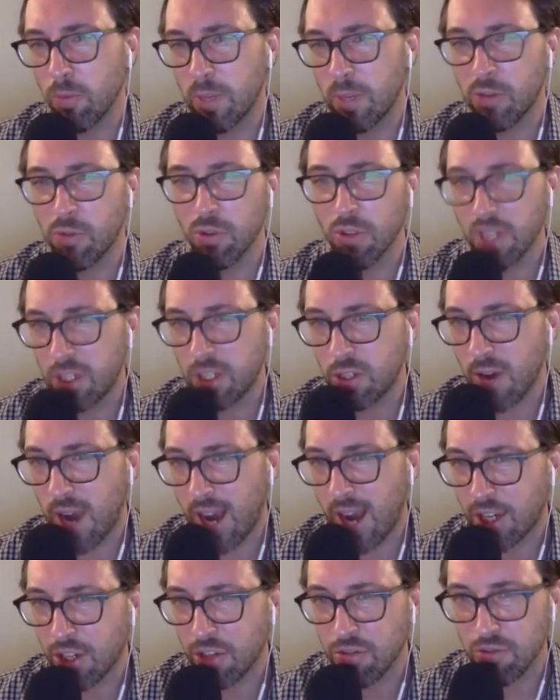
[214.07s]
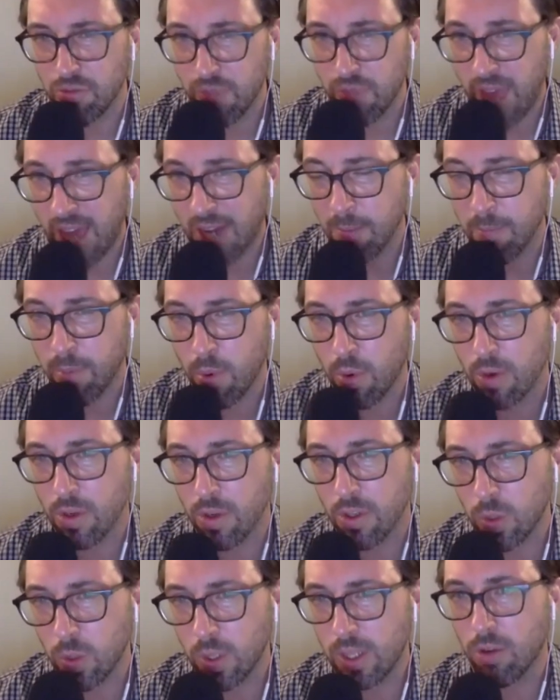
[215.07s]
mineral interactions are that
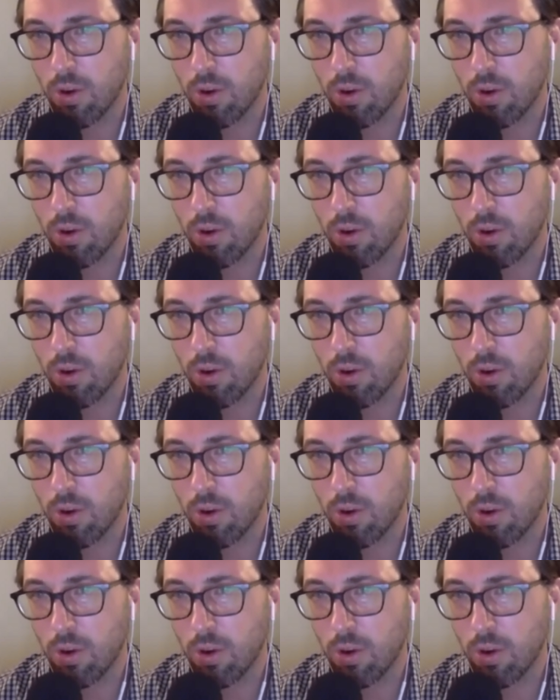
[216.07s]
important when